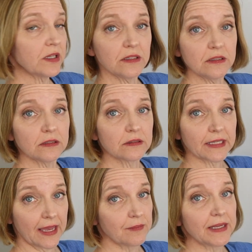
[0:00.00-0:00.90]
one
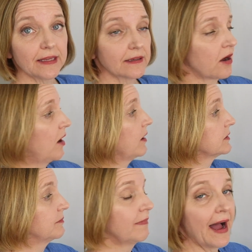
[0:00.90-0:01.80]
can be
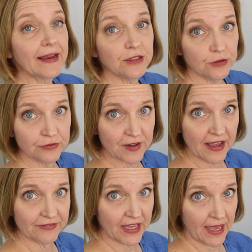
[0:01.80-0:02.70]
called my new
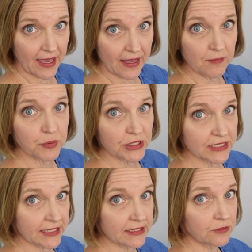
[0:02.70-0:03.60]
5K
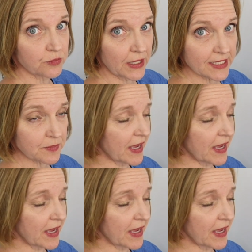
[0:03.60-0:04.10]
predicted race